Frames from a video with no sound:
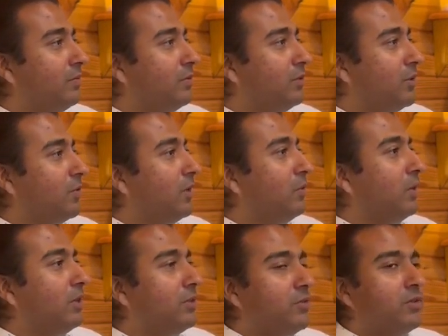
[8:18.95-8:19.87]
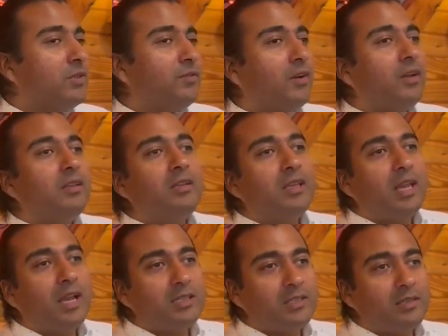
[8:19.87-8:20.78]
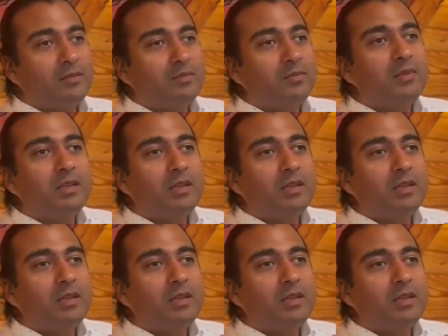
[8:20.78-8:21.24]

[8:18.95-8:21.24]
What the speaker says: So he went to his friend and he asked him,